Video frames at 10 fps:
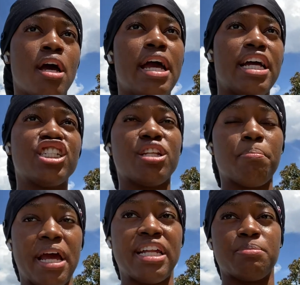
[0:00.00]
It just
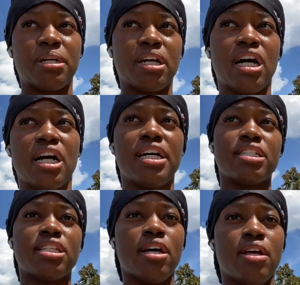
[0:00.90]
depends because
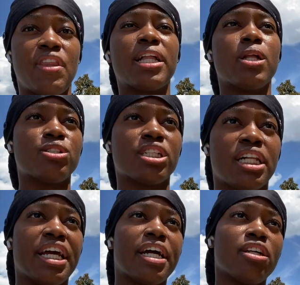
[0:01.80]
they close
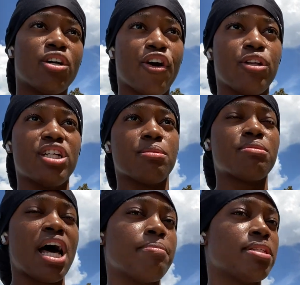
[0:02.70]
clinic a little early
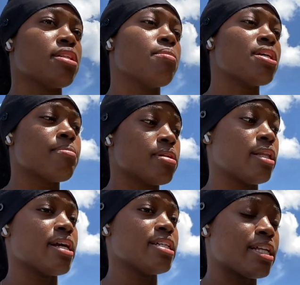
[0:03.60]
sometimes and sometimes they
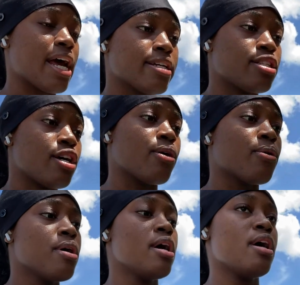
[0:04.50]
let us stay. So
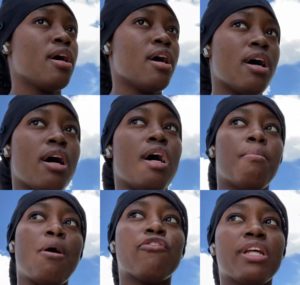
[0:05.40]

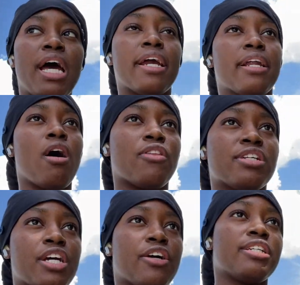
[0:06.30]
hopefully I get all the
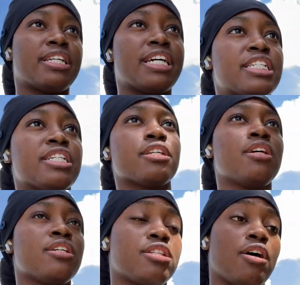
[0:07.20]
sterilization
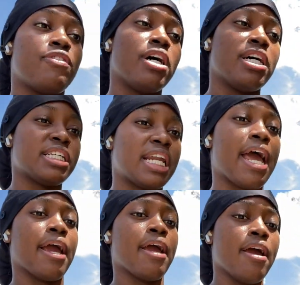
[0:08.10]
stuff done
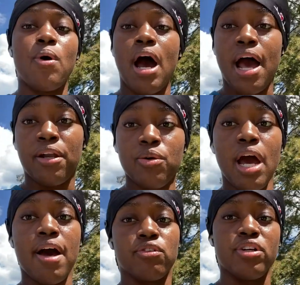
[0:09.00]
today. I do
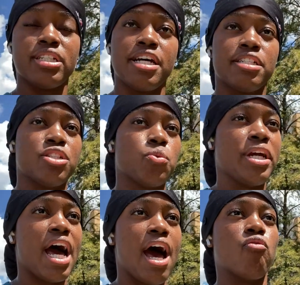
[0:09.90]
have 3 tests this week.
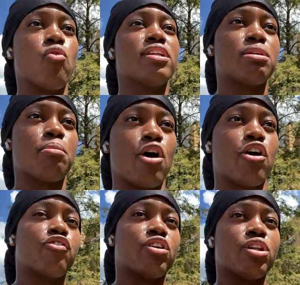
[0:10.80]
I have one
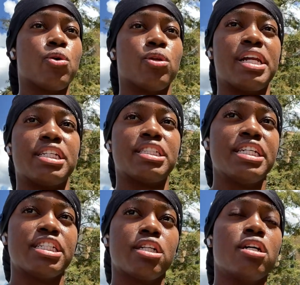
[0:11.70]
tomorrow for local
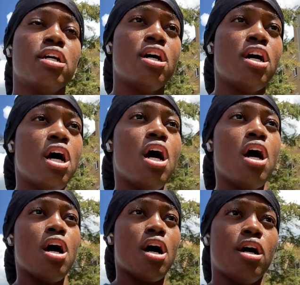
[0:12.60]
anesthesia.
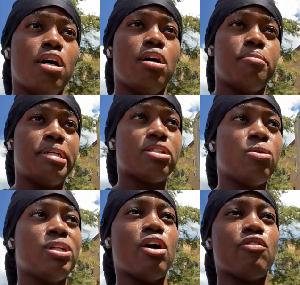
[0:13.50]
It's
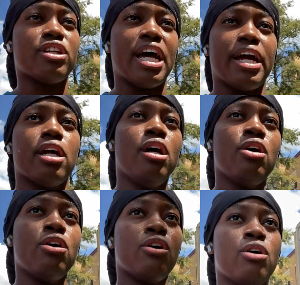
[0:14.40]
only over like
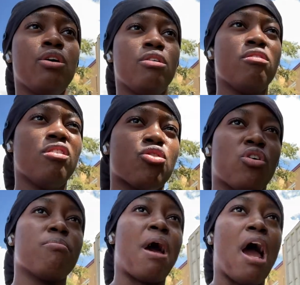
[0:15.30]

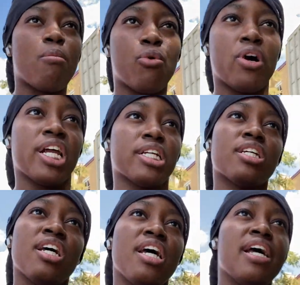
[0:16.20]
3 PowerPoints
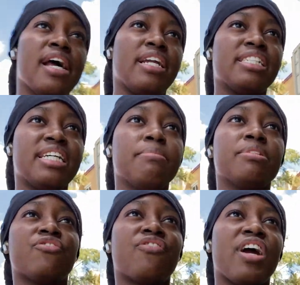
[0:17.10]
and it
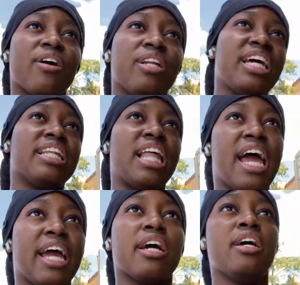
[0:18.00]
seems fairly
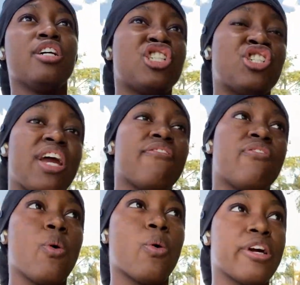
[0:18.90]
like
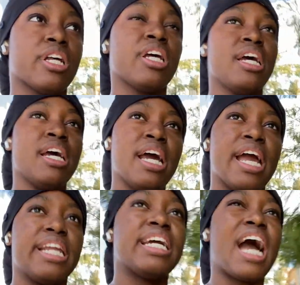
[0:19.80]
straightforward,
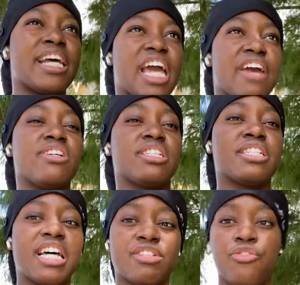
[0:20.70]
and he kind of gave us a
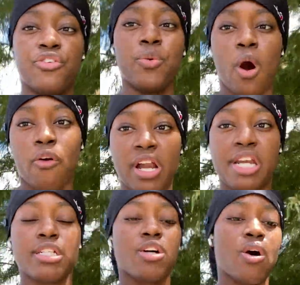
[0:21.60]
test review already,
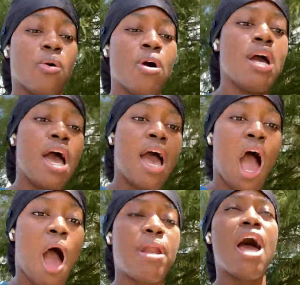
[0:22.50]
so
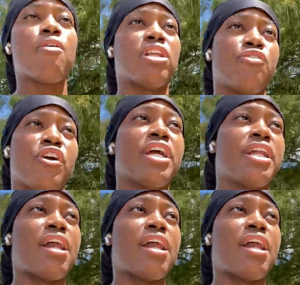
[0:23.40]
I'm not really freaking out